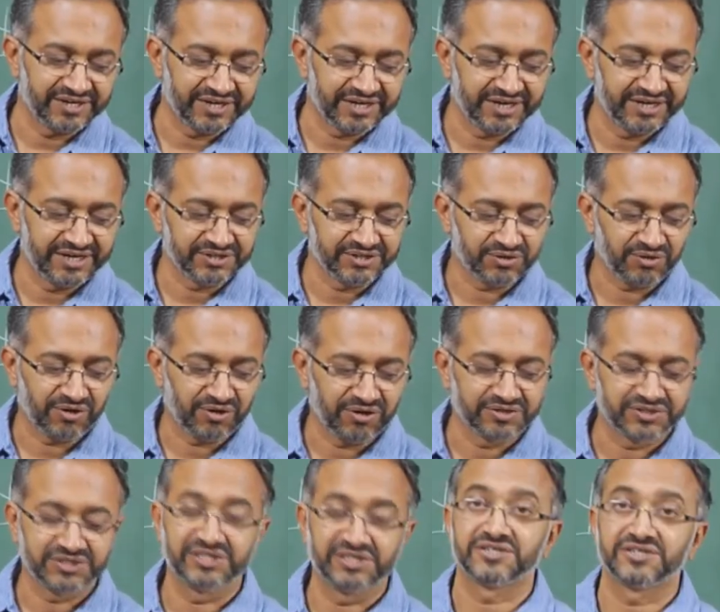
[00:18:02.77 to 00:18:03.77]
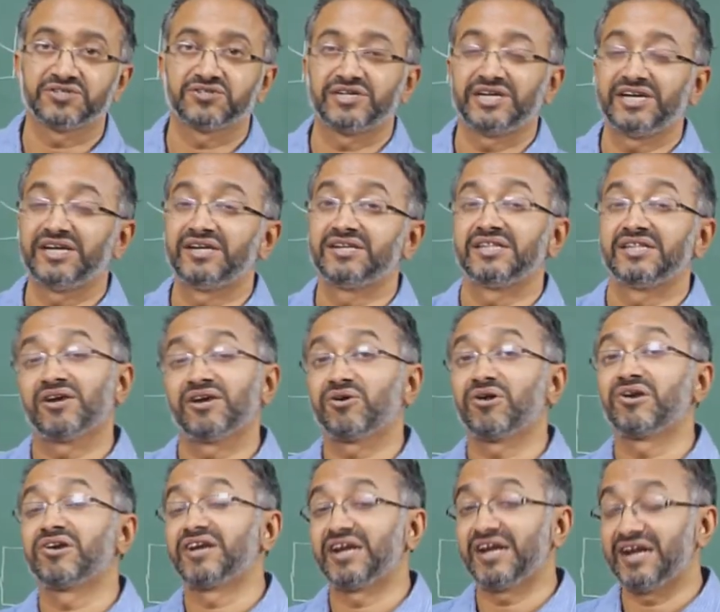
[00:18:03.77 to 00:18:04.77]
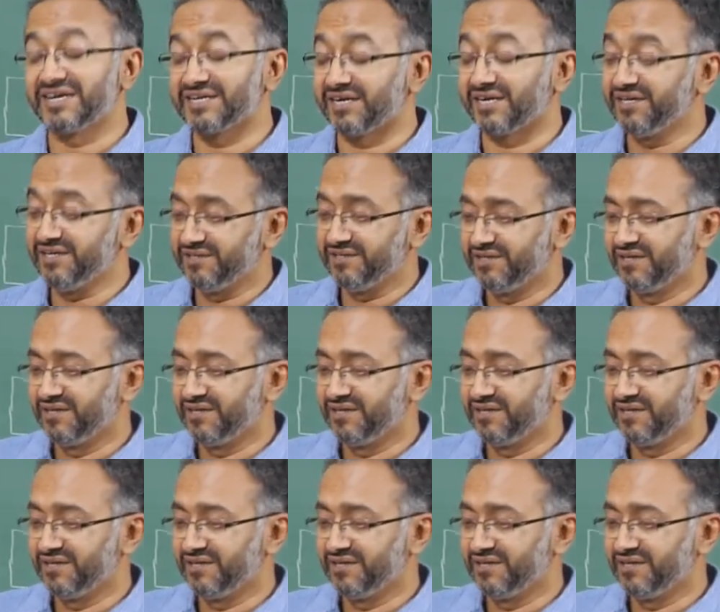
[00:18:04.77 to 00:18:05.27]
rate or shear strain, they are all related,